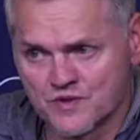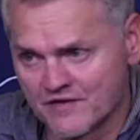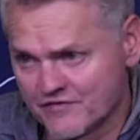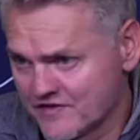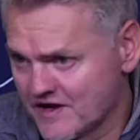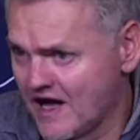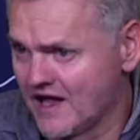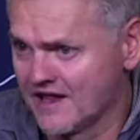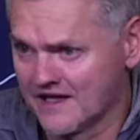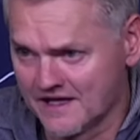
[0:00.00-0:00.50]
We
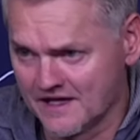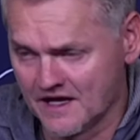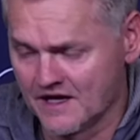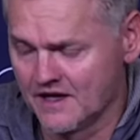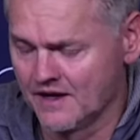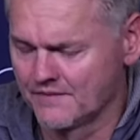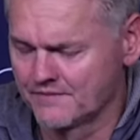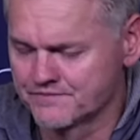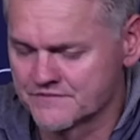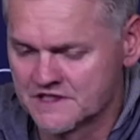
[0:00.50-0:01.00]
have Kai
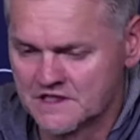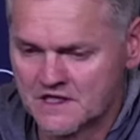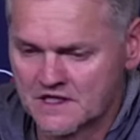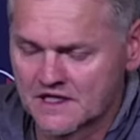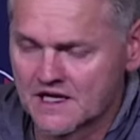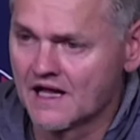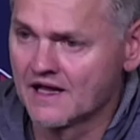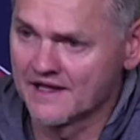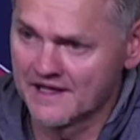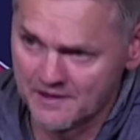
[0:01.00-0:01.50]
um,
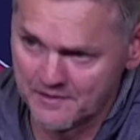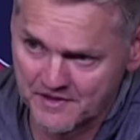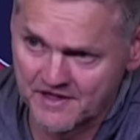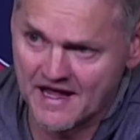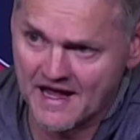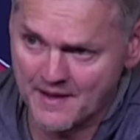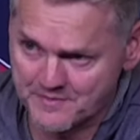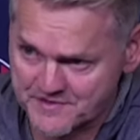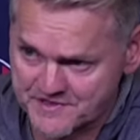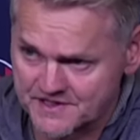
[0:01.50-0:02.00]
Kai
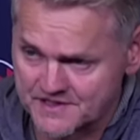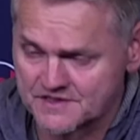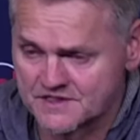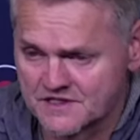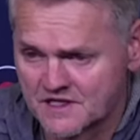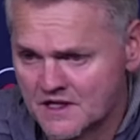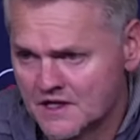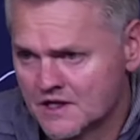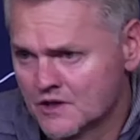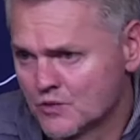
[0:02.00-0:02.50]
Hiebert
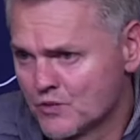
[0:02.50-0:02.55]
absent.